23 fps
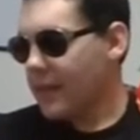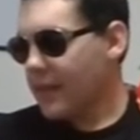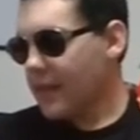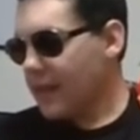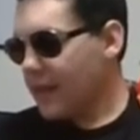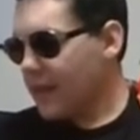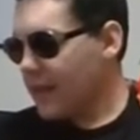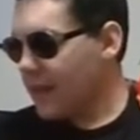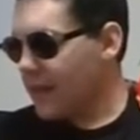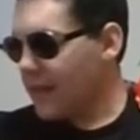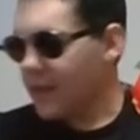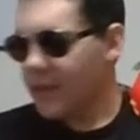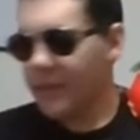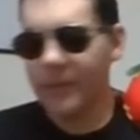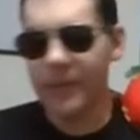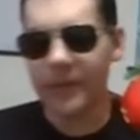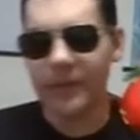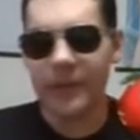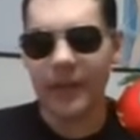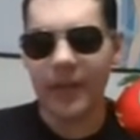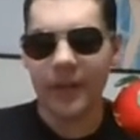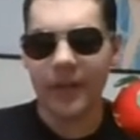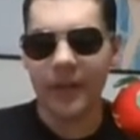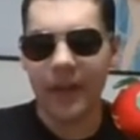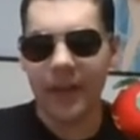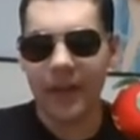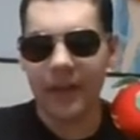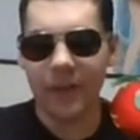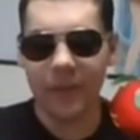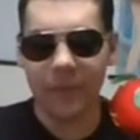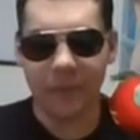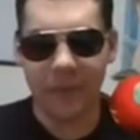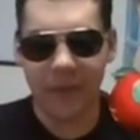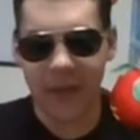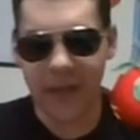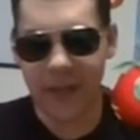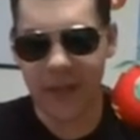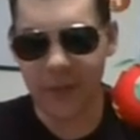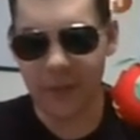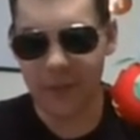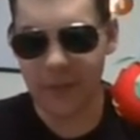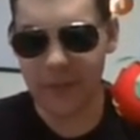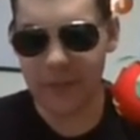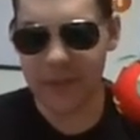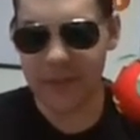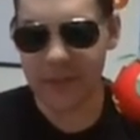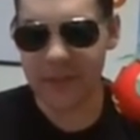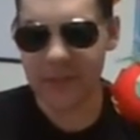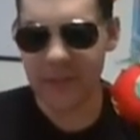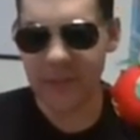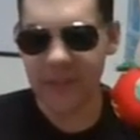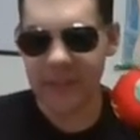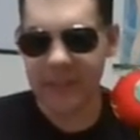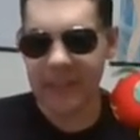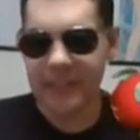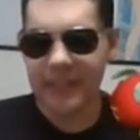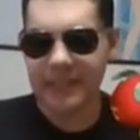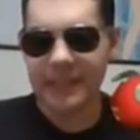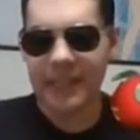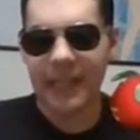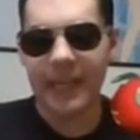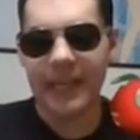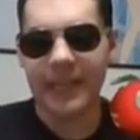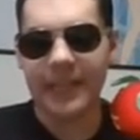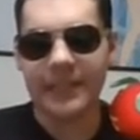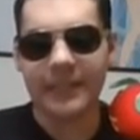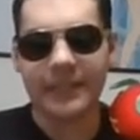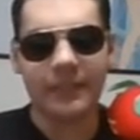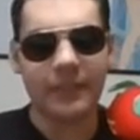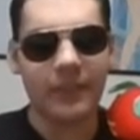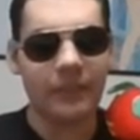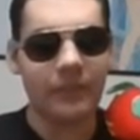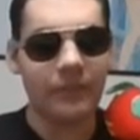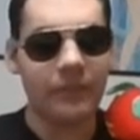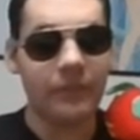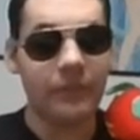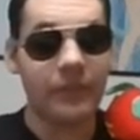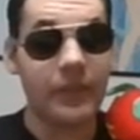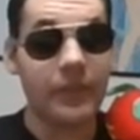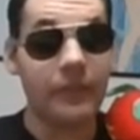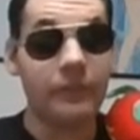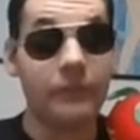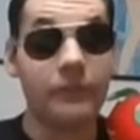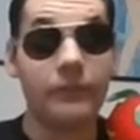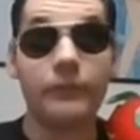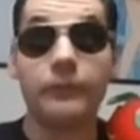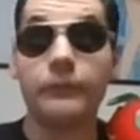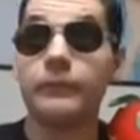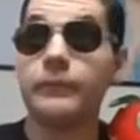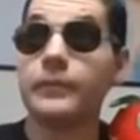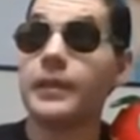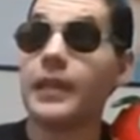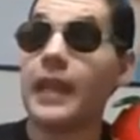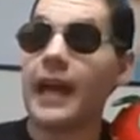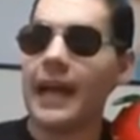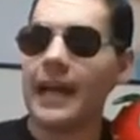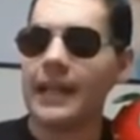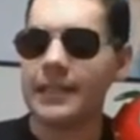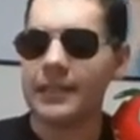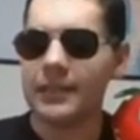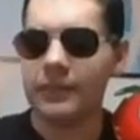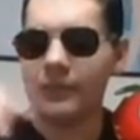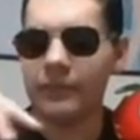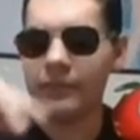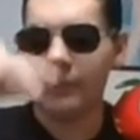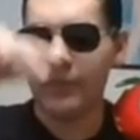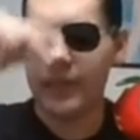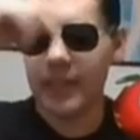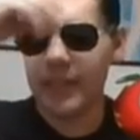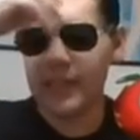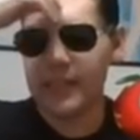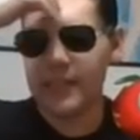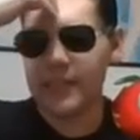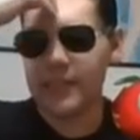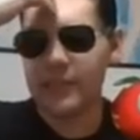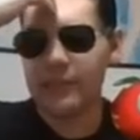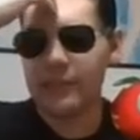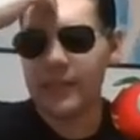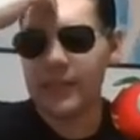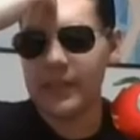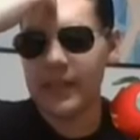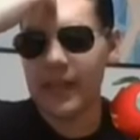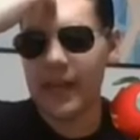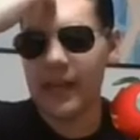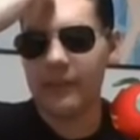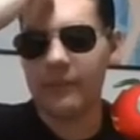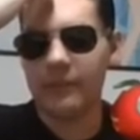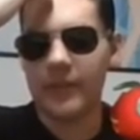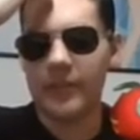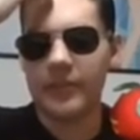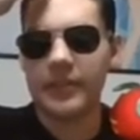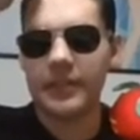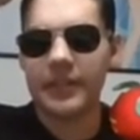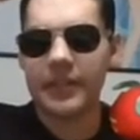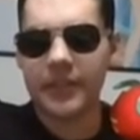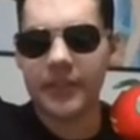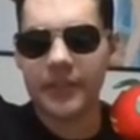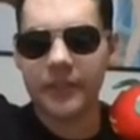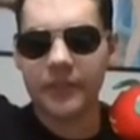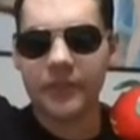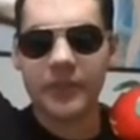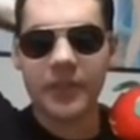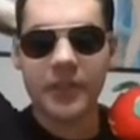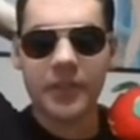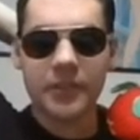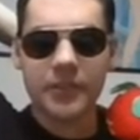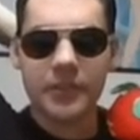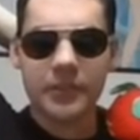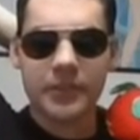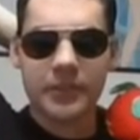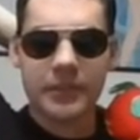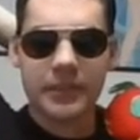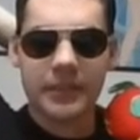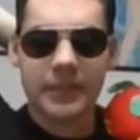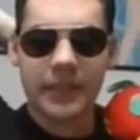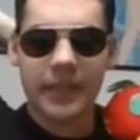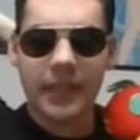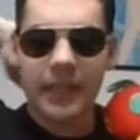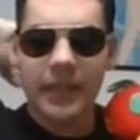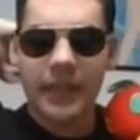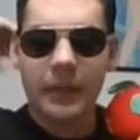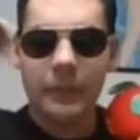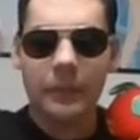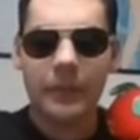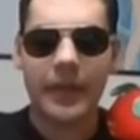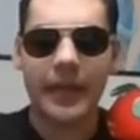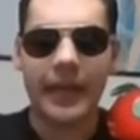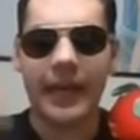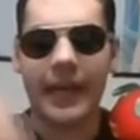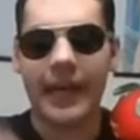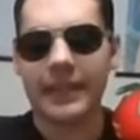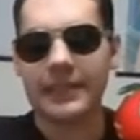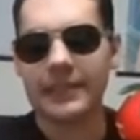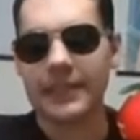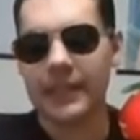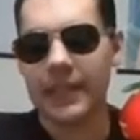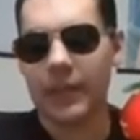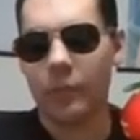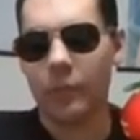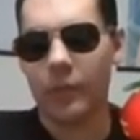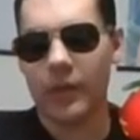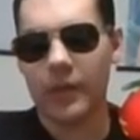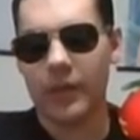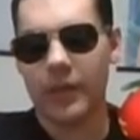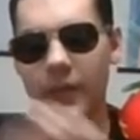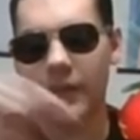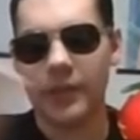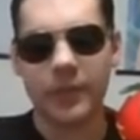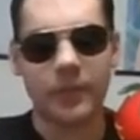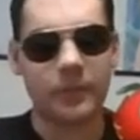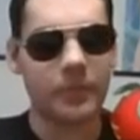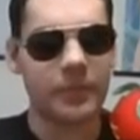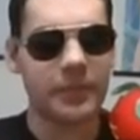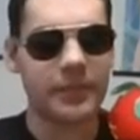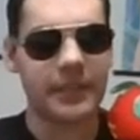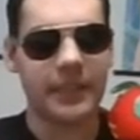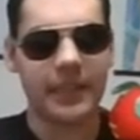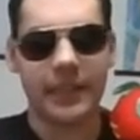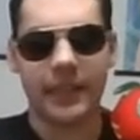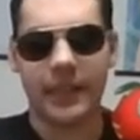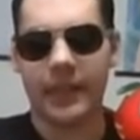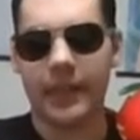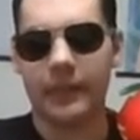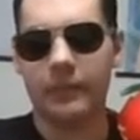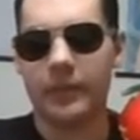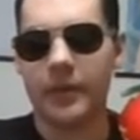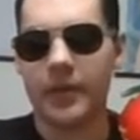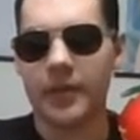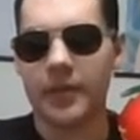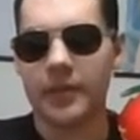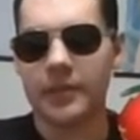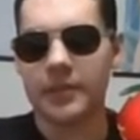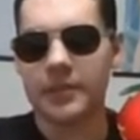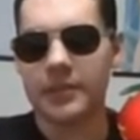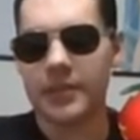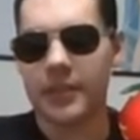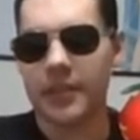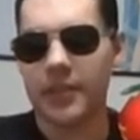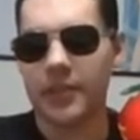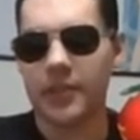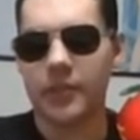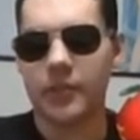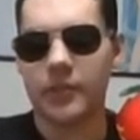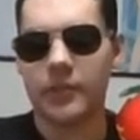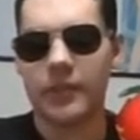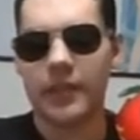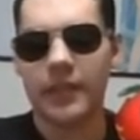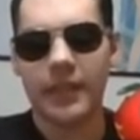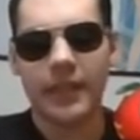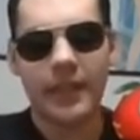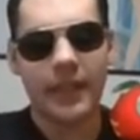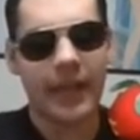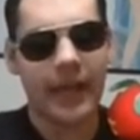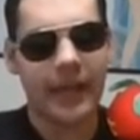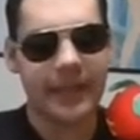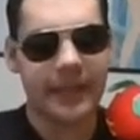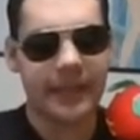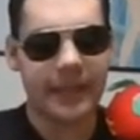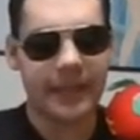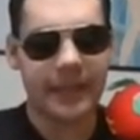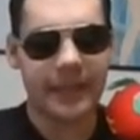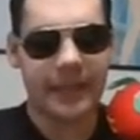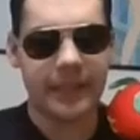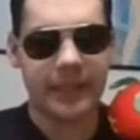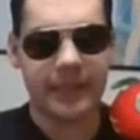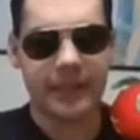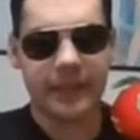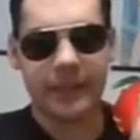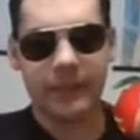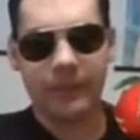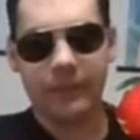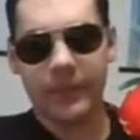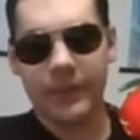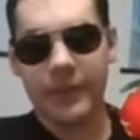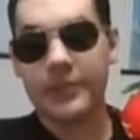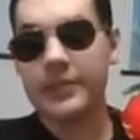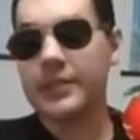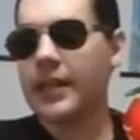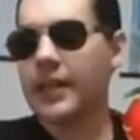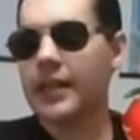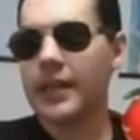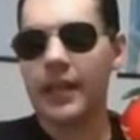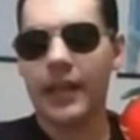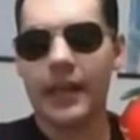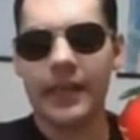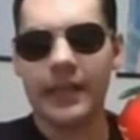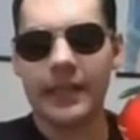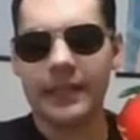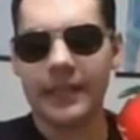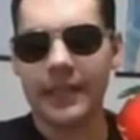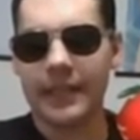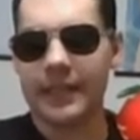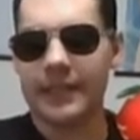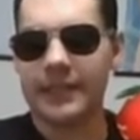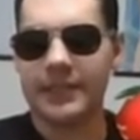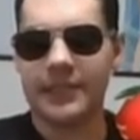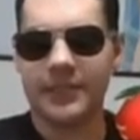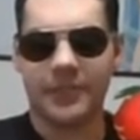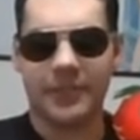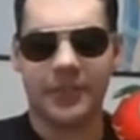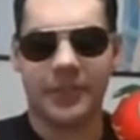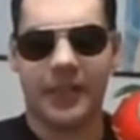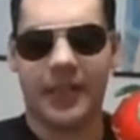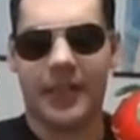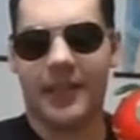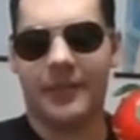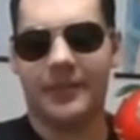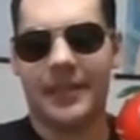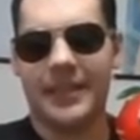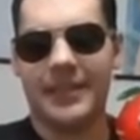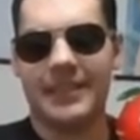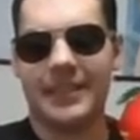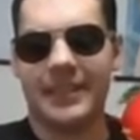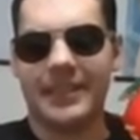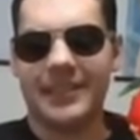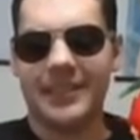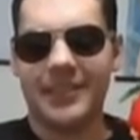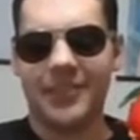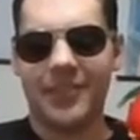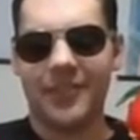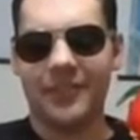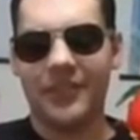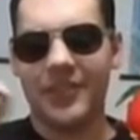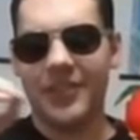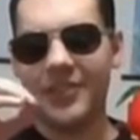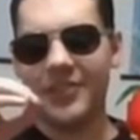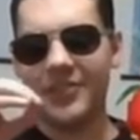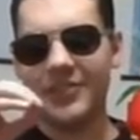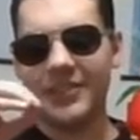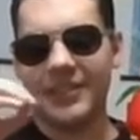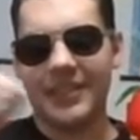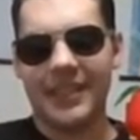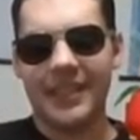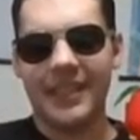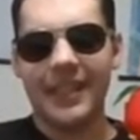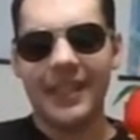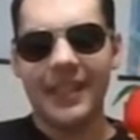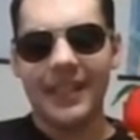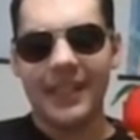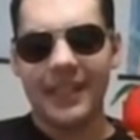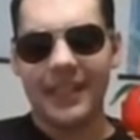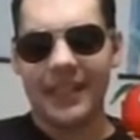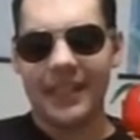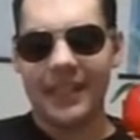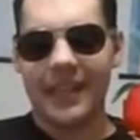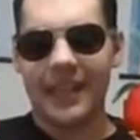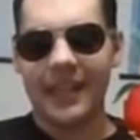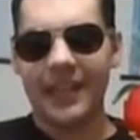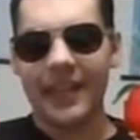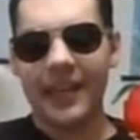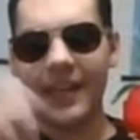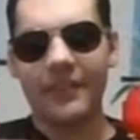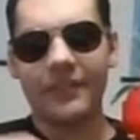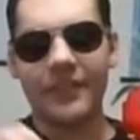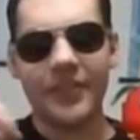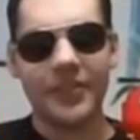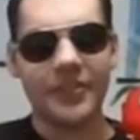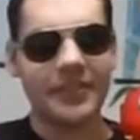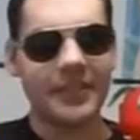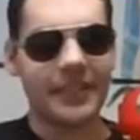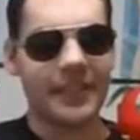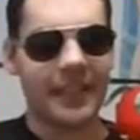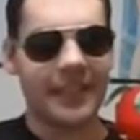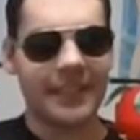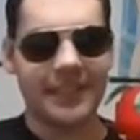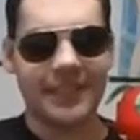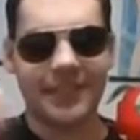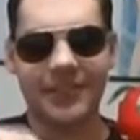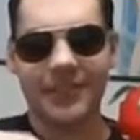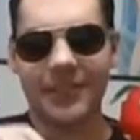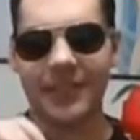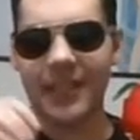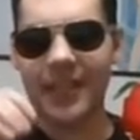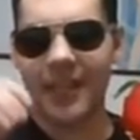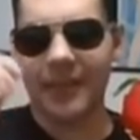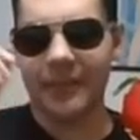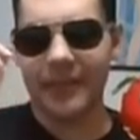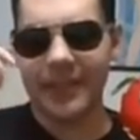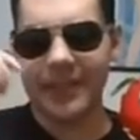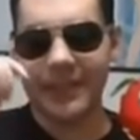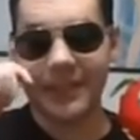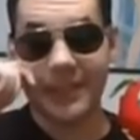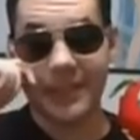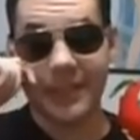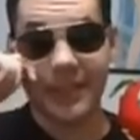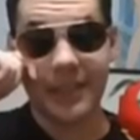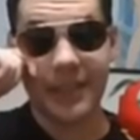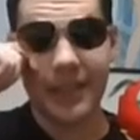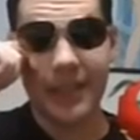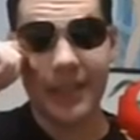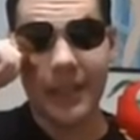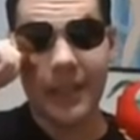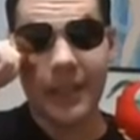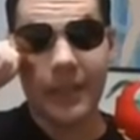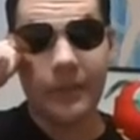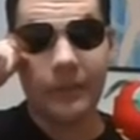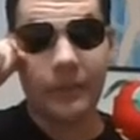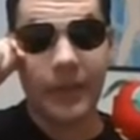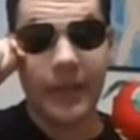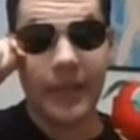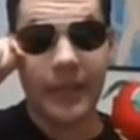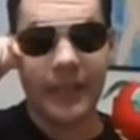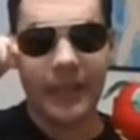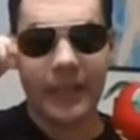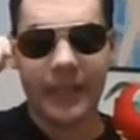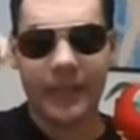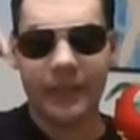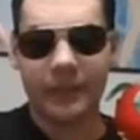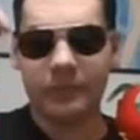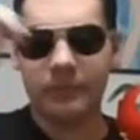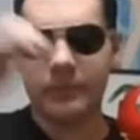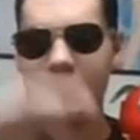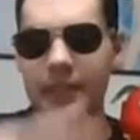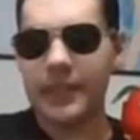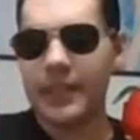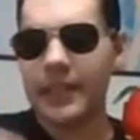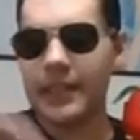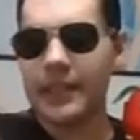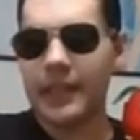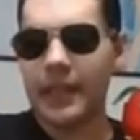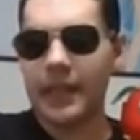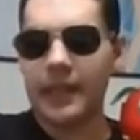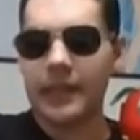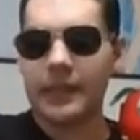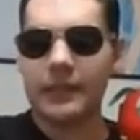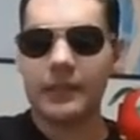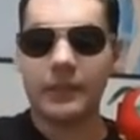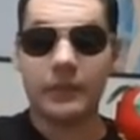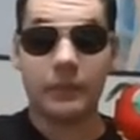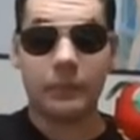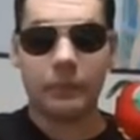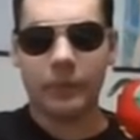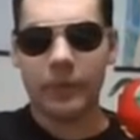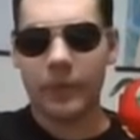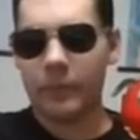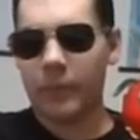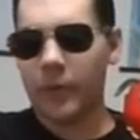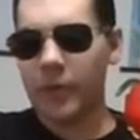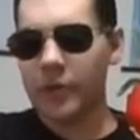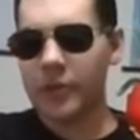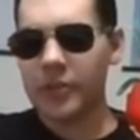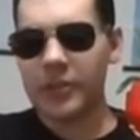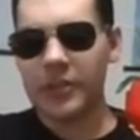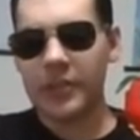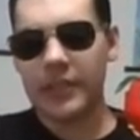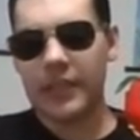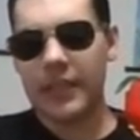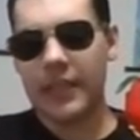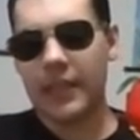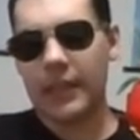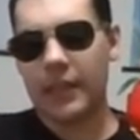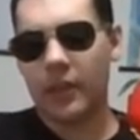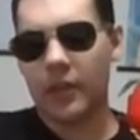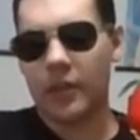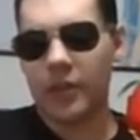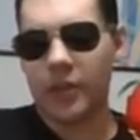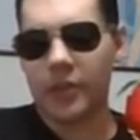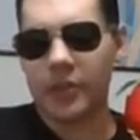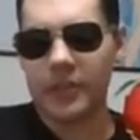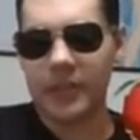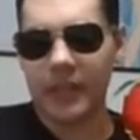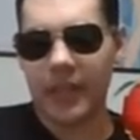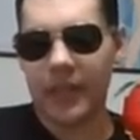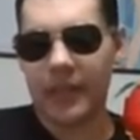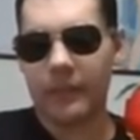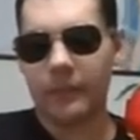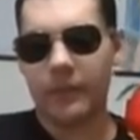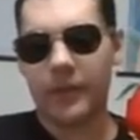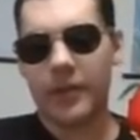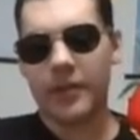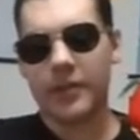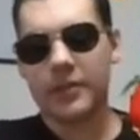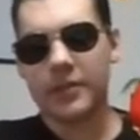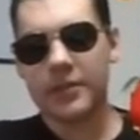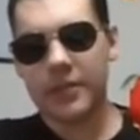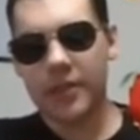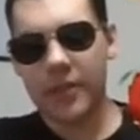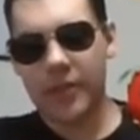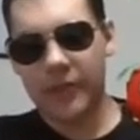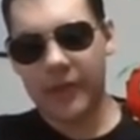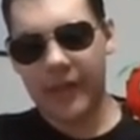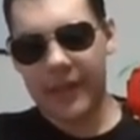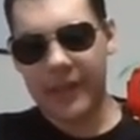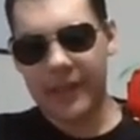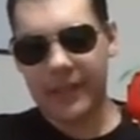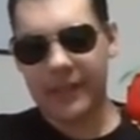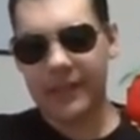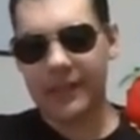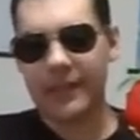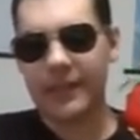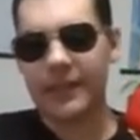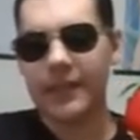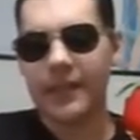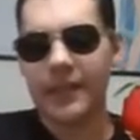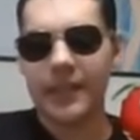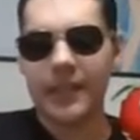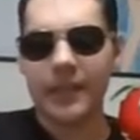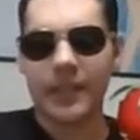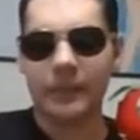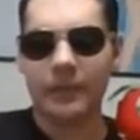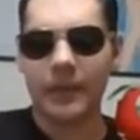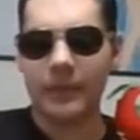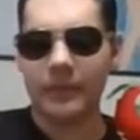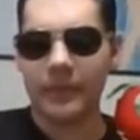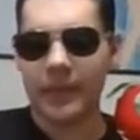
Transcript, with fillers: uh, I hope you. I, I hope. I hope people are enjoying these. I the the last video got very little views, but it has like a 100% like bar. So I think the, there's not a lot and like zero comments, like zero views, eh, like not a lot of views and like zero comments, but like a really like proportionally large like bar. So I think the people